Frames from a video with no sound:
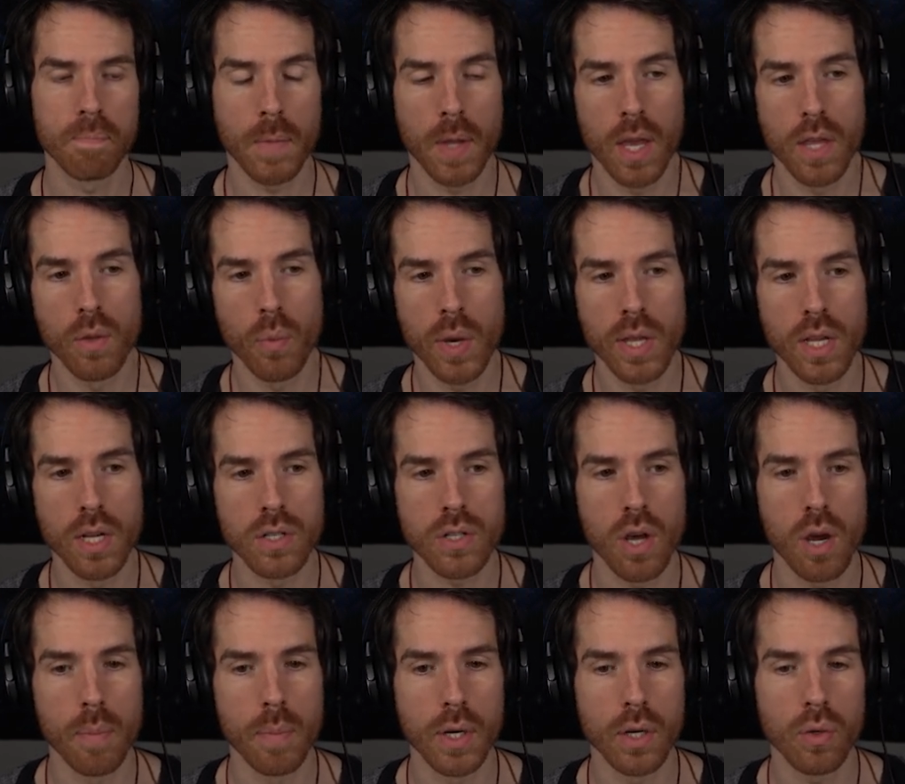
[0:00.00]
and the way that
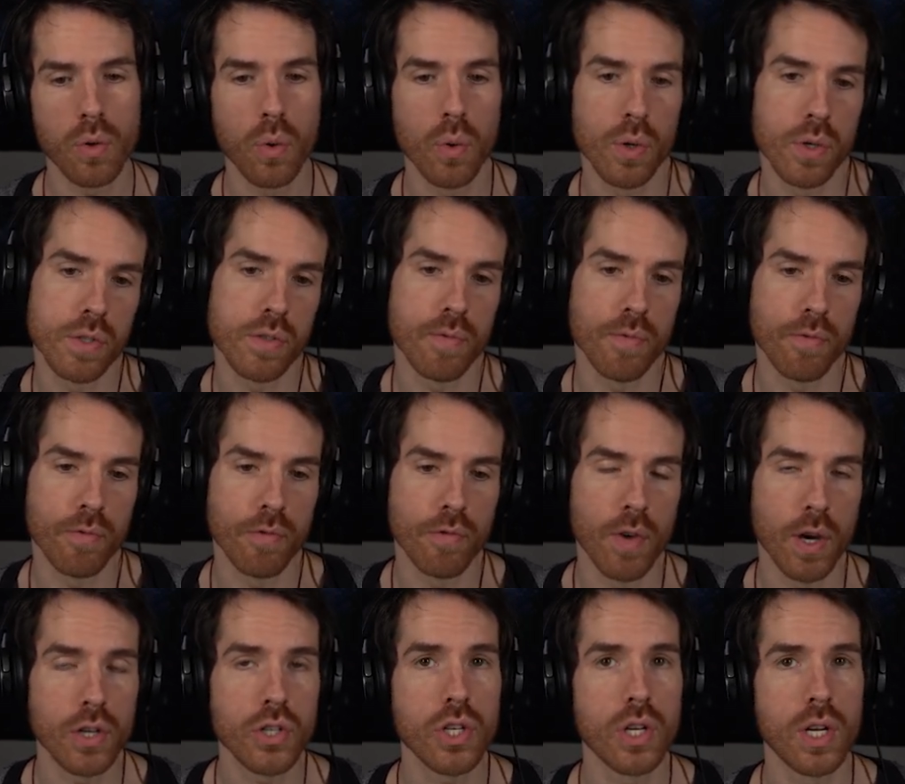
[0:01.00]
dominant chords
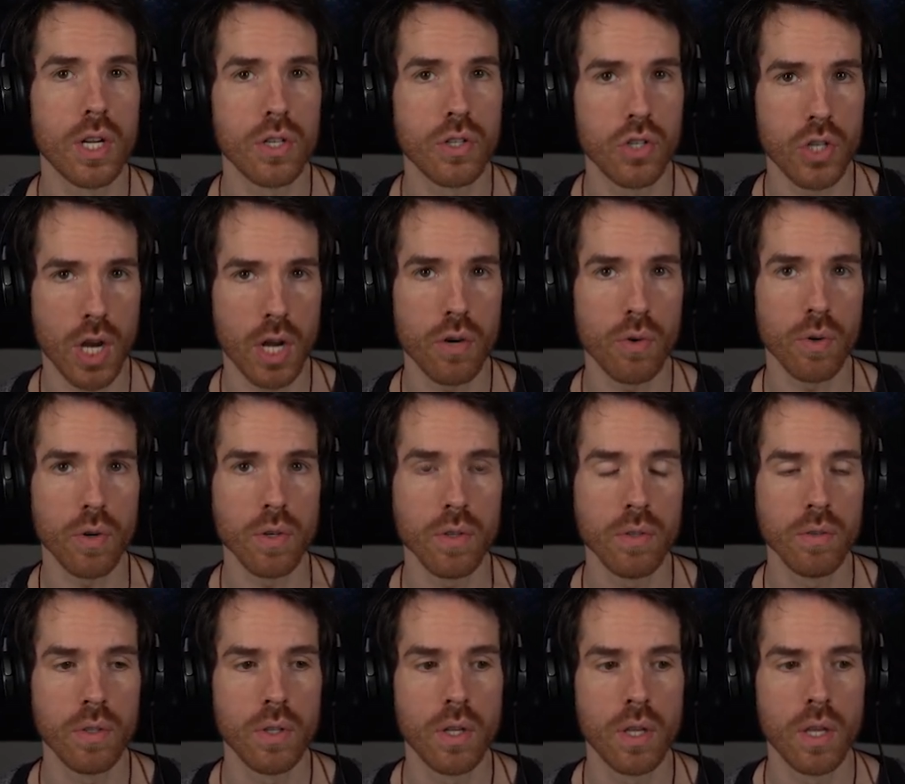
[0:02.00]
function in general,